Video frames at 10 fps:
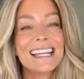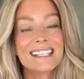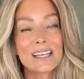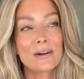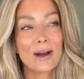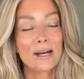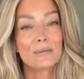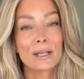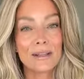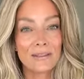It's
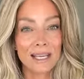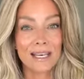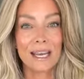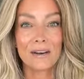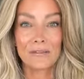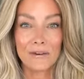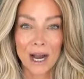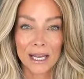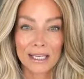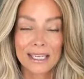incredibly thin and
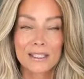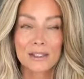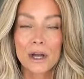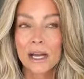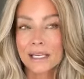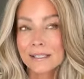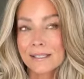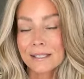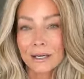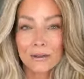fine. It's not
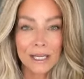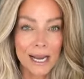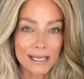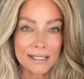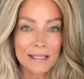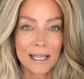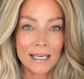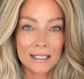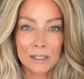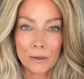necessarily
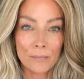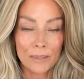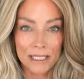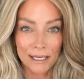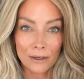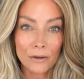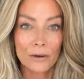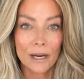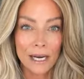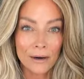isolated to a
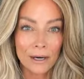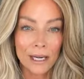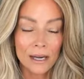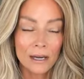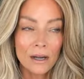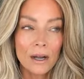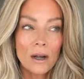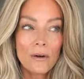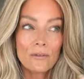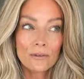particular area
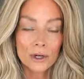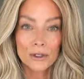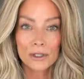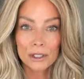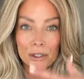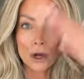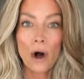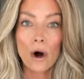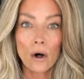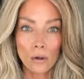versus
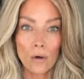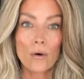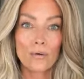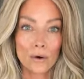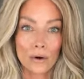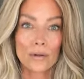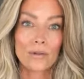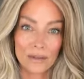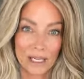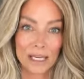all over
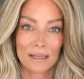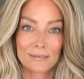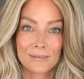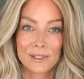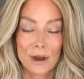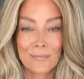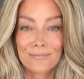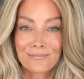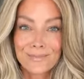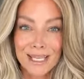thinning.
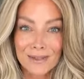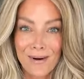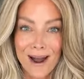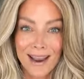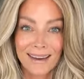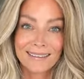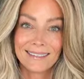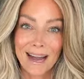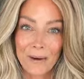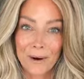So that's why
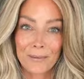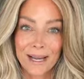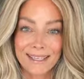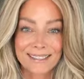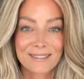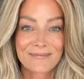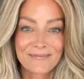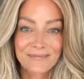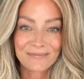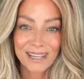I wear wigs,
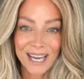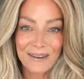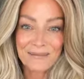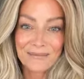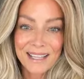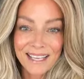okay?